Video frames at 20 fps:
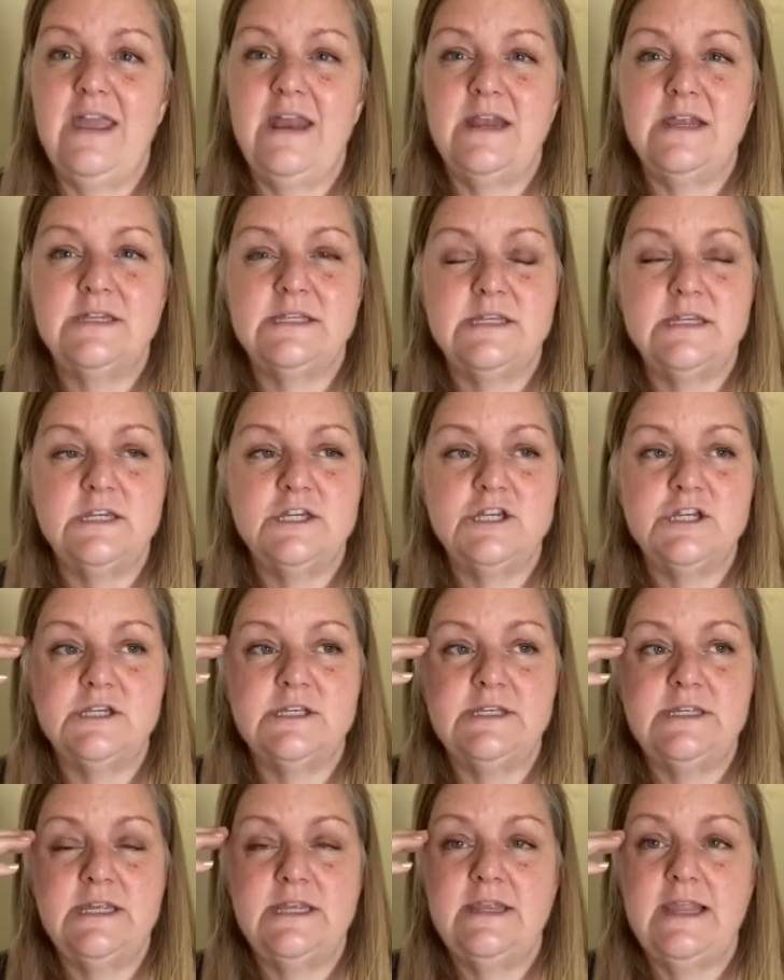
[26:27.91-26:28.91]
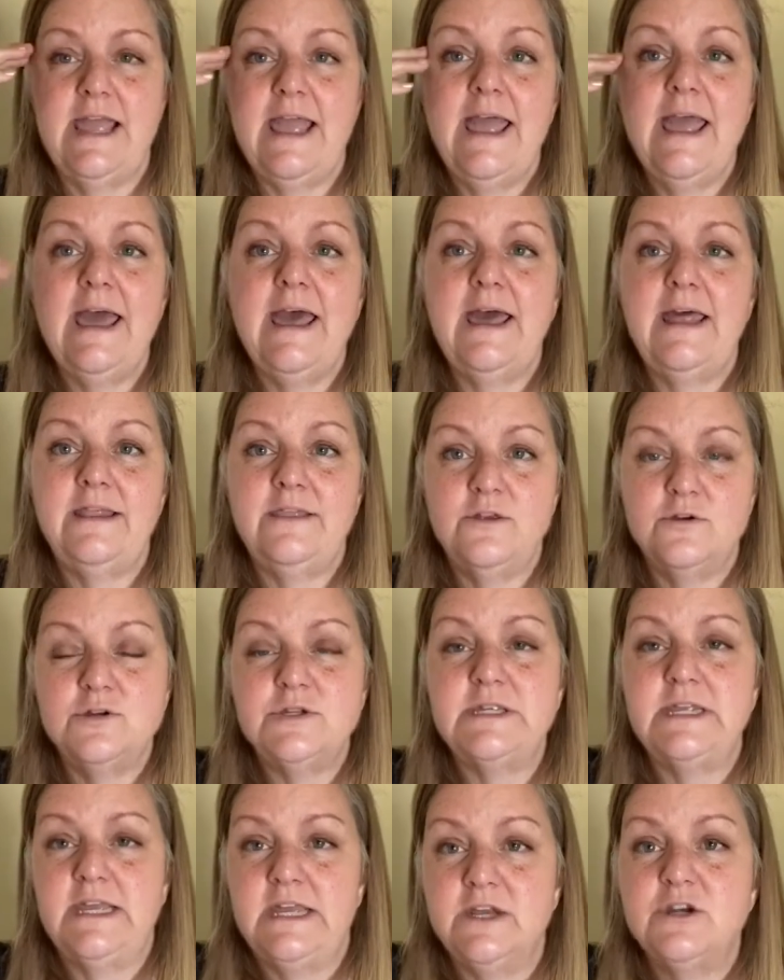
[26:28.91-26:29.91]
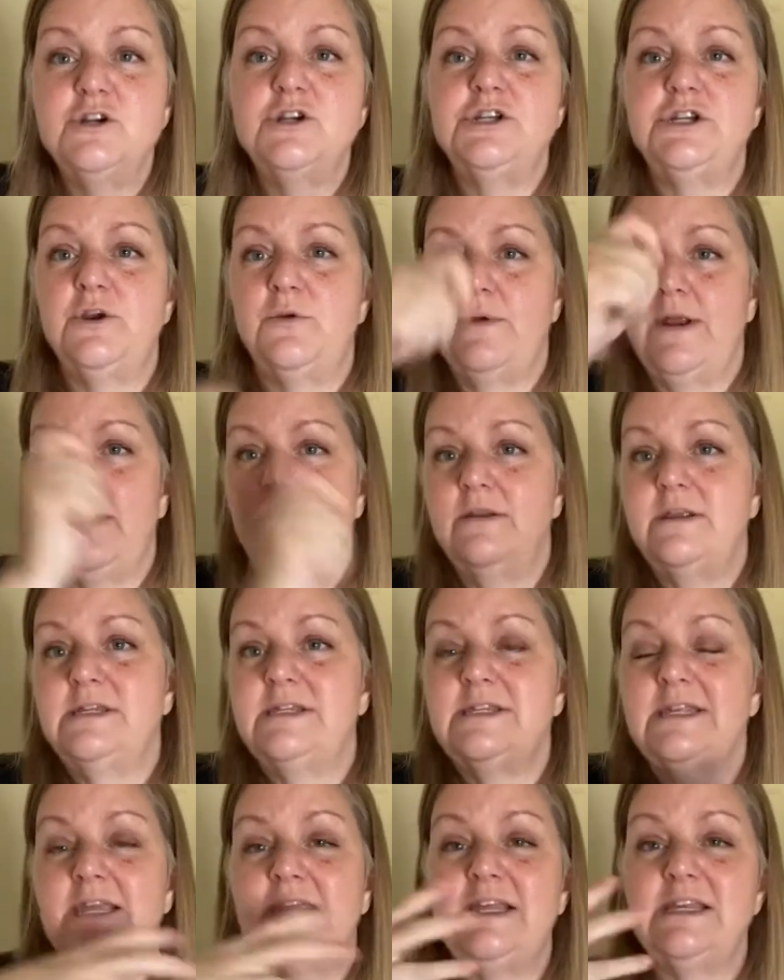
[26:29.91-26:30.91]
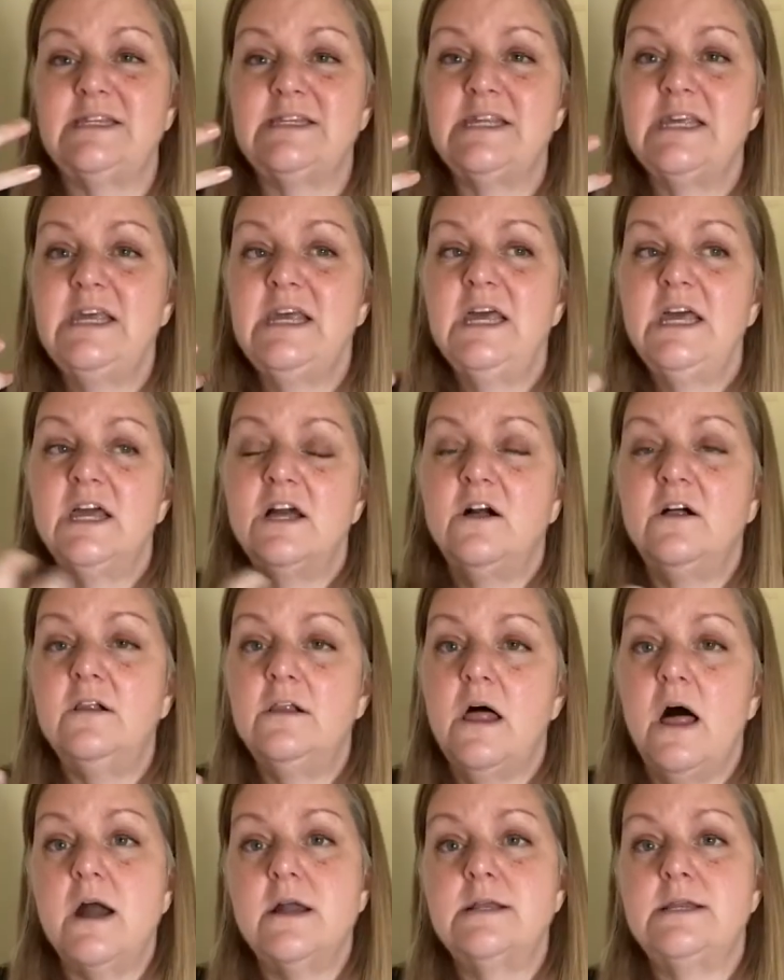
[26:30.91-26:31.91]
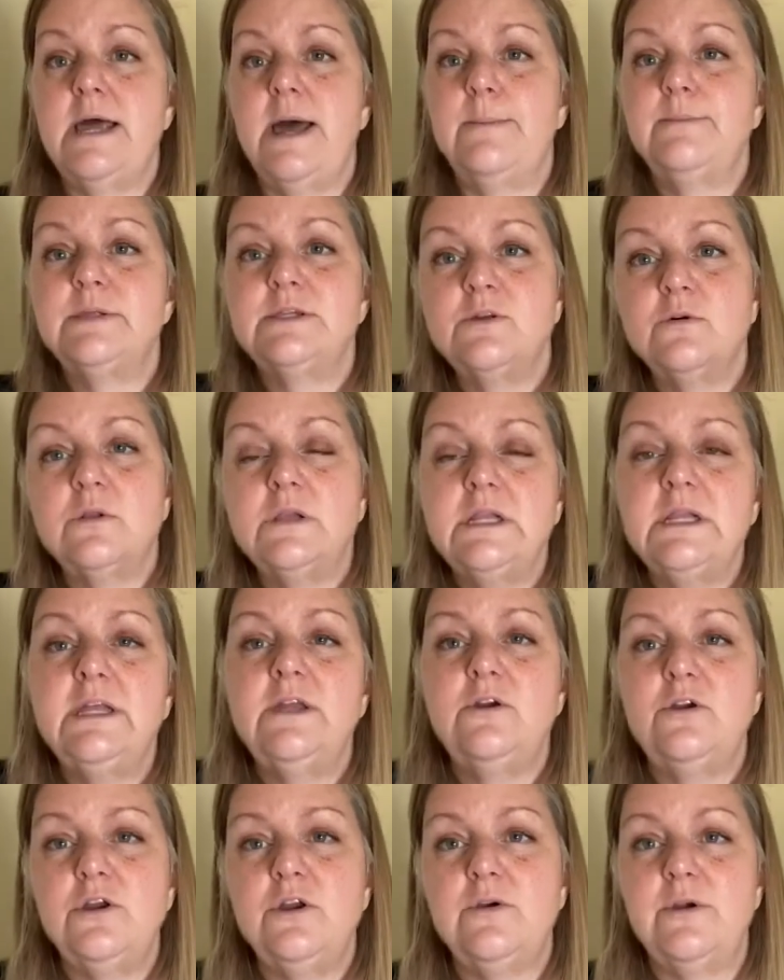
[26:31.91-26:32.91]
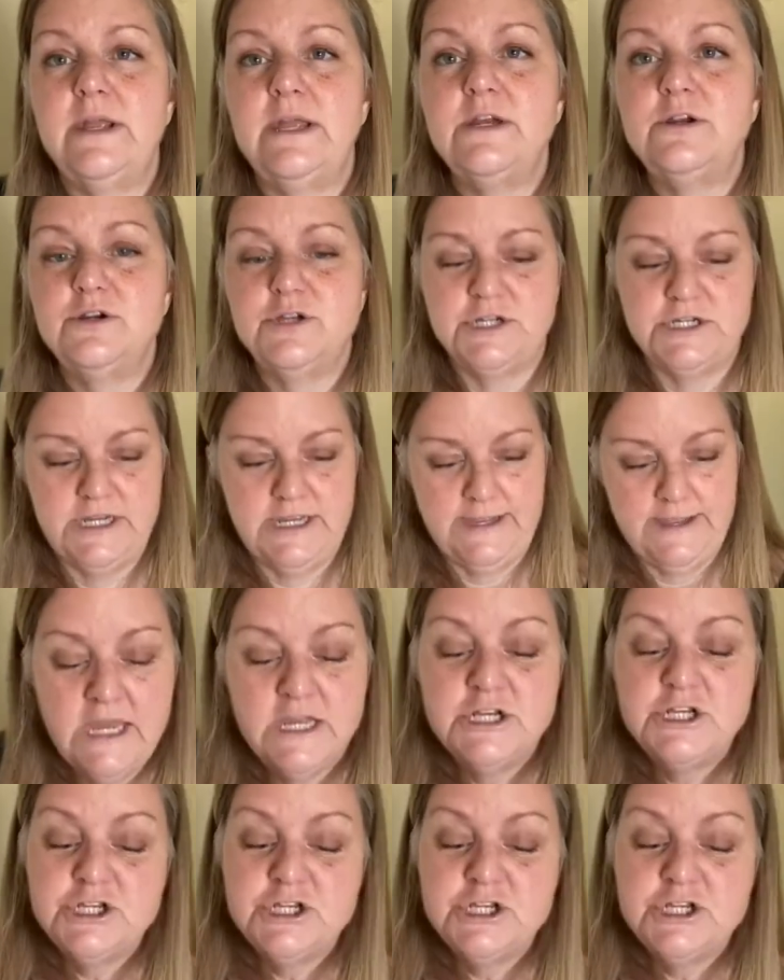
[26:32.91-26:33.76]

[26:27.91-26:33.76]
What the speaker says: It isn't just in the head. There's energy around us that gets clogged up. So clear your energy.